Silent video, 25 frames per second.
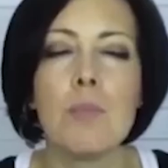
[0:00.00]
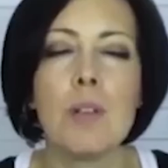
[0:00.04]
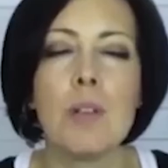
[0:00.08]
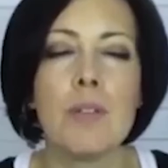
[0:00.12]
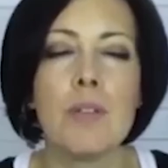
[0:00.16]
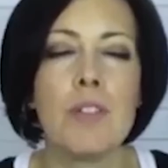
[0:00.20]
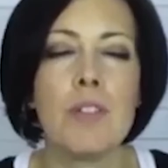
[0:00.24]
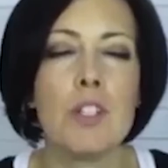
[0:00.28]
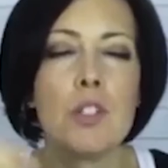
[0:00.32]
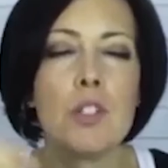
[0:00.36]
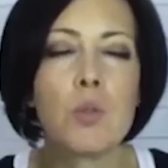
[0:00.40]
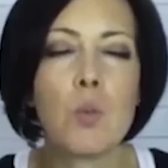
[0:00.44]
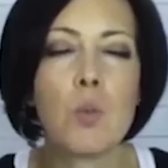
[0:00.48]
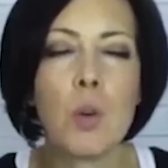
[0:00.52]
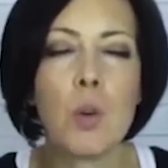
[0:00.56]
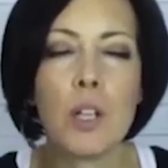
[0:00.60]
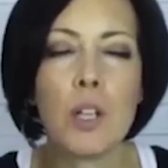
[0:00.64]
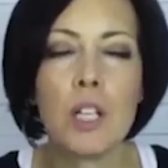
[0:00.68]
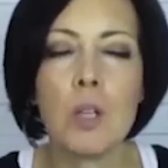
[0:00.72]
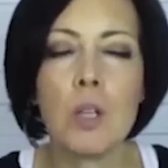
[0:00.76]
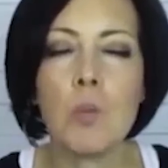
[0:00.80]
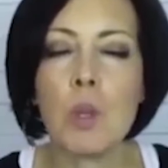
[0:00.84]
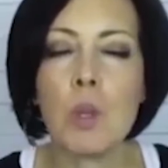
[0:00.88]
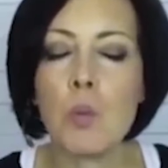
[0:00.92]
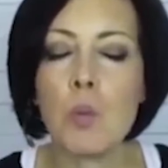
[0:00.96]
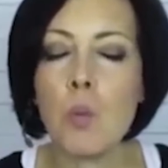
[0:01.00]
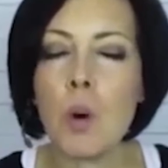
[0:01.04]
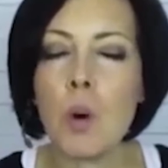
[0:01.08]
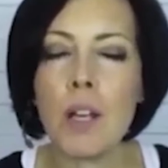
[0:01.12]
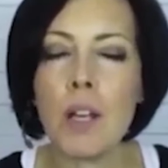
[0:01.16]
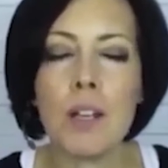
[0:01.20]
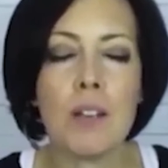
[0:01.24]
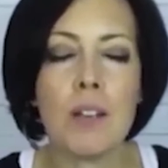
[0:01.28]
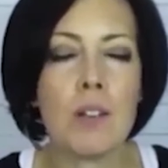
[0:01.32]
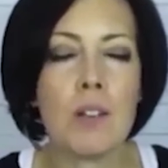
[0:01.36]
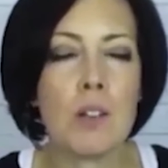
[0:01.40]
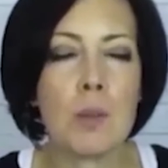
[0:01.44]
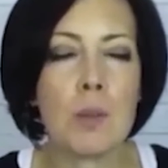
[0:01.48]
But if you're just working with
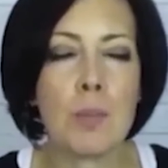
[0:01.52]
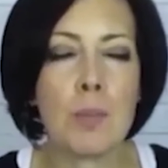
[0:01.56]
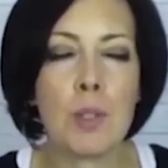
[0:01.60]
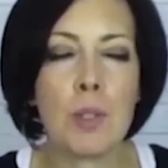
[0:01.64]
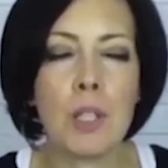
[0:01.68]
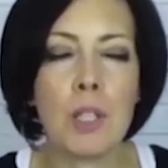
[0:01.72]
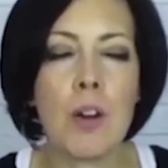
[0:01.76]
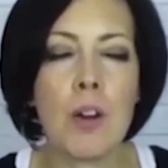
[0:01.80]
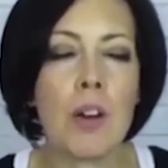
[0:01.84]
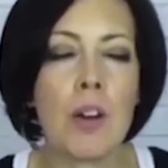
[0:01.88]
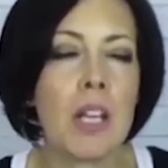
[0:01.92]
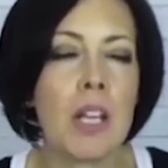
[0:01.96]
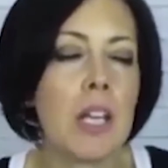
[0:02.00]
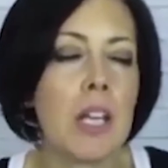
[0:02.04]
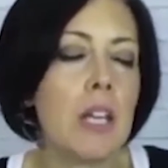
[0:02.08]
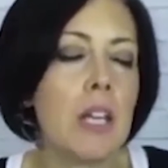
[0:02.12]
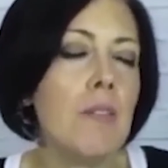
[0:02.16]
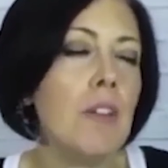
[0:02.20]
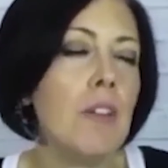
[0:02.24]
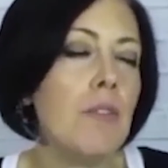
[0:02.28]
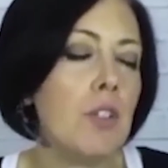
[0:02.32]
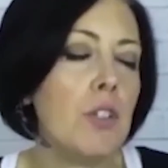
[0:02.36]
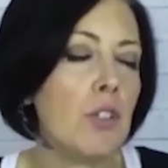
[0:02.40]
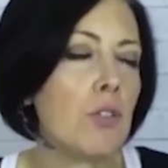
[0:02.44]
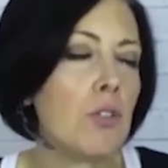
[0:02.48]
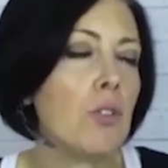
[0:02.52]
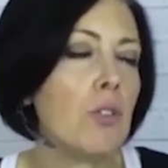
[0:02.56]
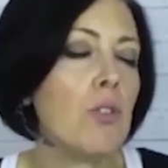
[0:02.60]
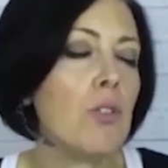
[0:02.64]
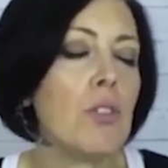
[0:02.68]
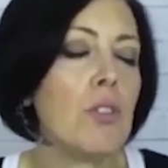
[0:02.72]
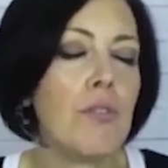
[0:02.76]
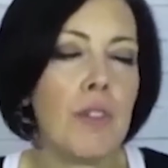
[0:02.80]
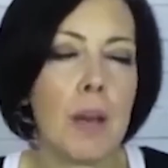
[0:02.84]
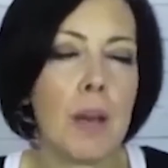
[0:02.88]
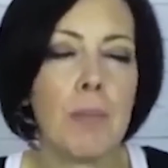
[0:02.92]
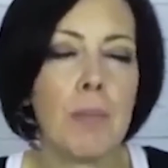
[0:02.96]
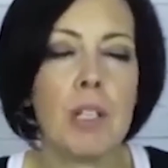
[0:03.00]
one end of the polarity, even if you just
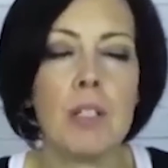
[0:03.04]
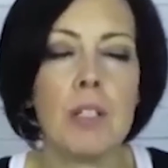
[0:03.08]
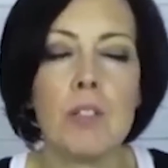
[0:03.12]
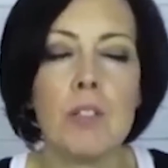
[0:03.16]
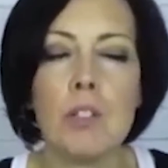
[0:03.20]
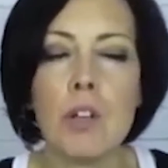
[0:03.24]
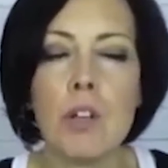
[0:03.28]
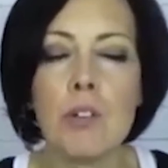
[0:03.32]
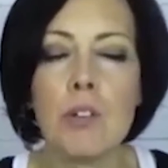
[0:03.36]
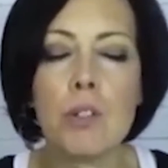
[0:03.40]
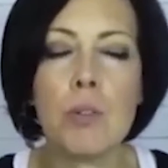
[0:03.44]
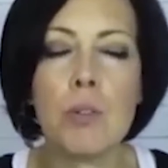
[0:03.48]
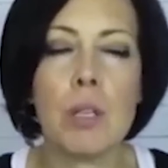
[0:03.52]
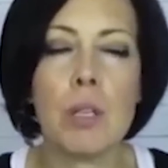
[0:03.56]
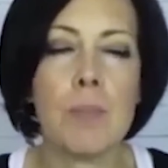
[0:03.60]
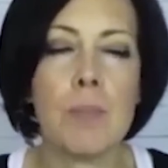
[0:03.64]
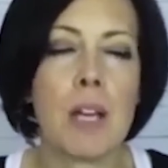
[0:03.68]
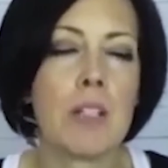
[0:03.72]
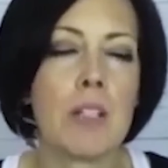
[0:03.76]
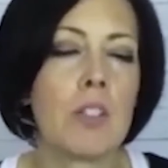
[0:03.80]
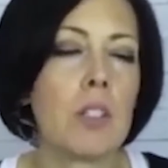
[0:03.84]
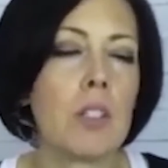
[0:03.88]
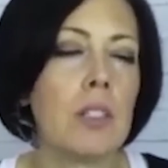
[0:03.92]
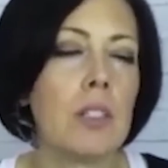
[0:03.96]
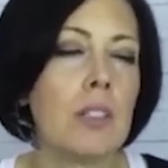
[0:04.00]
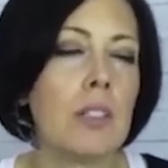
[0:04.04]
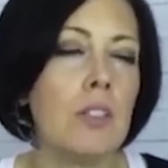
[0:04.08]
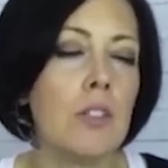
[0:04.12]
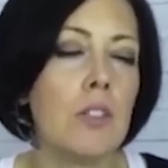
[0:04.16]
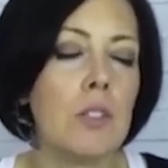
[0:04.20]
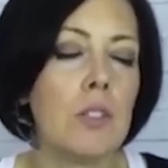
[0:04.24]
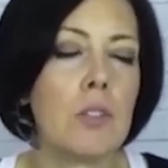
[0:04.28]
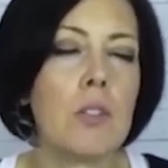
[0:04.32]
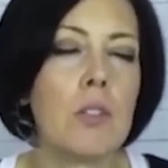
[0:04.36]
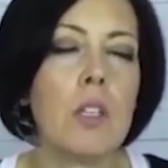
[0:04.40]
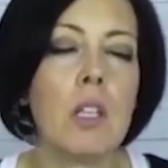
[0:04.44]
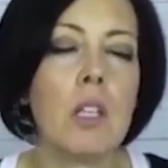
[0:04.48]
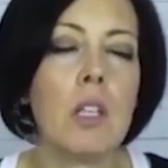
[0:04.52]
do the feminine, you don't do any masculine,
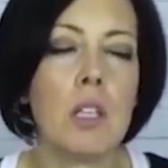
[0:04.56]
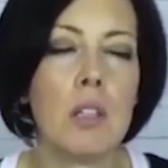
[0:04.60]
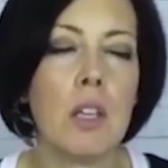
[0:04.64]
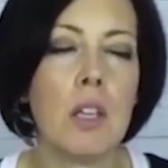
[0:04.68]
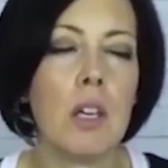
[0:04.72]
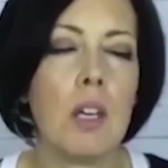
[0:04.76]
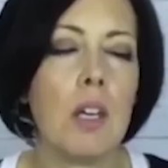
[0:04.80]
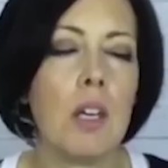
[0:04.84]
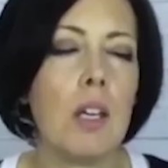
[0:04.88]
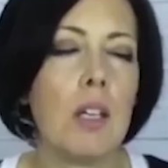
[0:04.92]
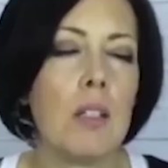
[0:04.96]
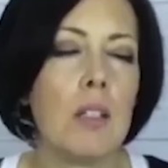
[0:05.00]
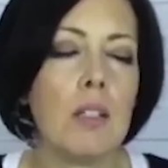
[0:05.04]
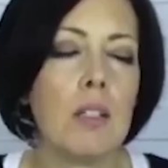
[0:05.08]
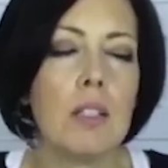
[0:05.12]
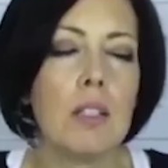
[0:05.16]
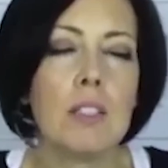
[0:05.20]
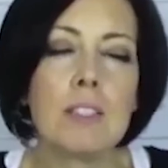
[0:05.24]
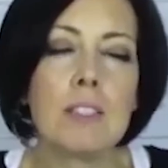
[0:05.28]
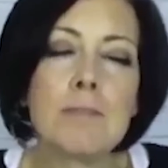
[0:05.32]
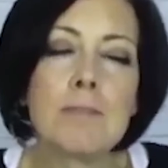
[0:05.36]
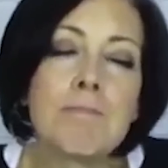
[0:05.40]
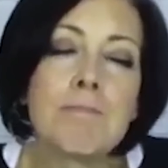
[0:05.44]
you're just sitting there,